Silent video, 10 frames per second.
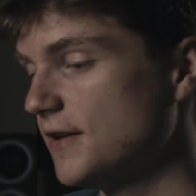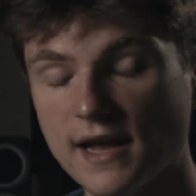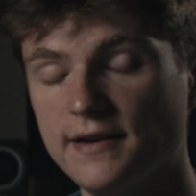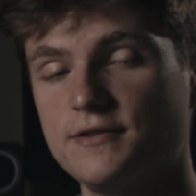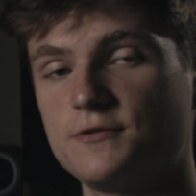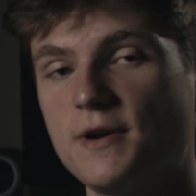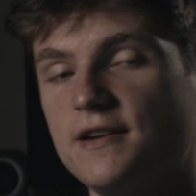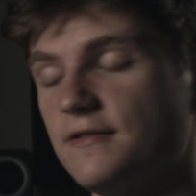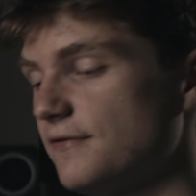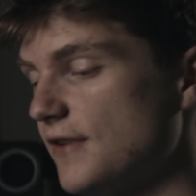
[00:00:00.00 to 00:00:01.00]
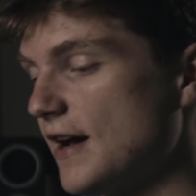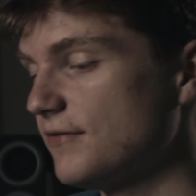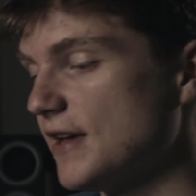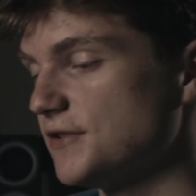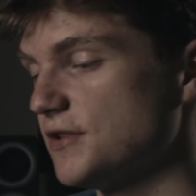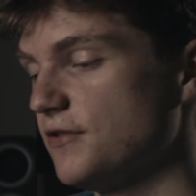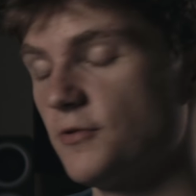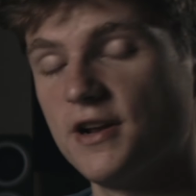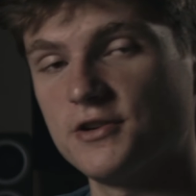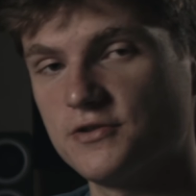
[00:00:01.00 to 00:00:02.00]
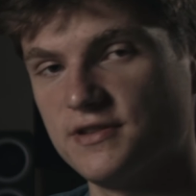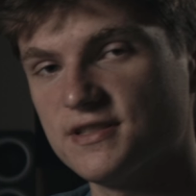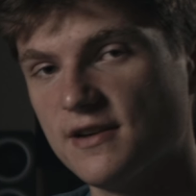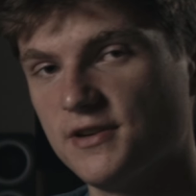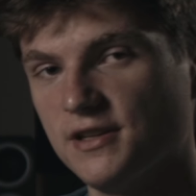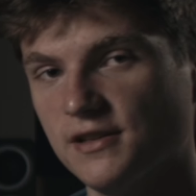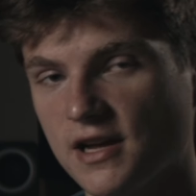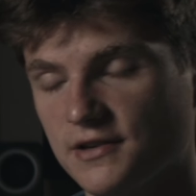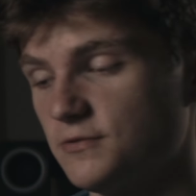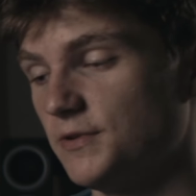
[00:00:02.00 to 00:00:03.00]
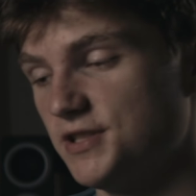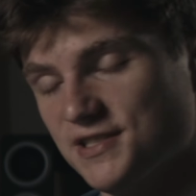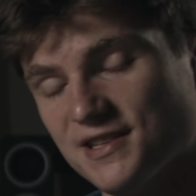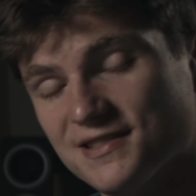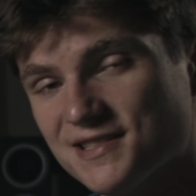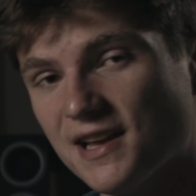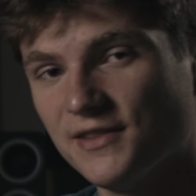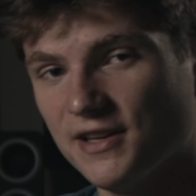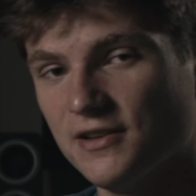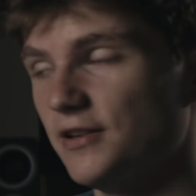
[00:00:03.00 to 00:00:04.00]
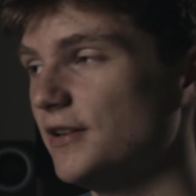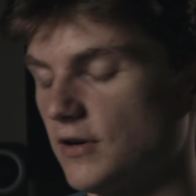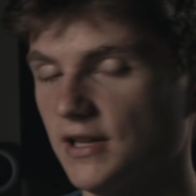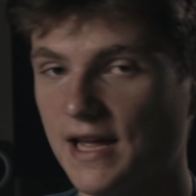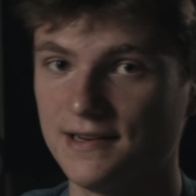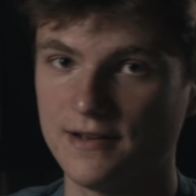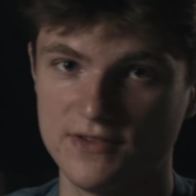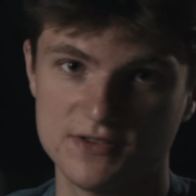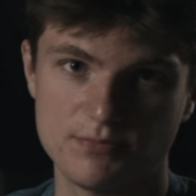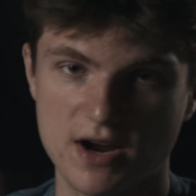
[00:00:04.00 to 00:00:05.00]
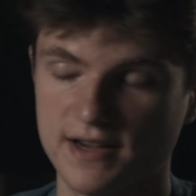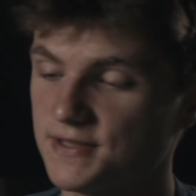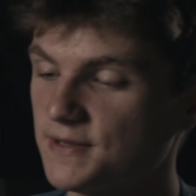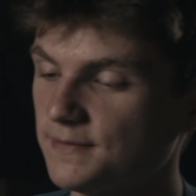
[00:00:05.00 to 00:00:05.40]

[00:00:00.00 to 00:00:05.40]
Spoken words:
and it is rated at 5,370 lux, which is insanely good for a light of this price.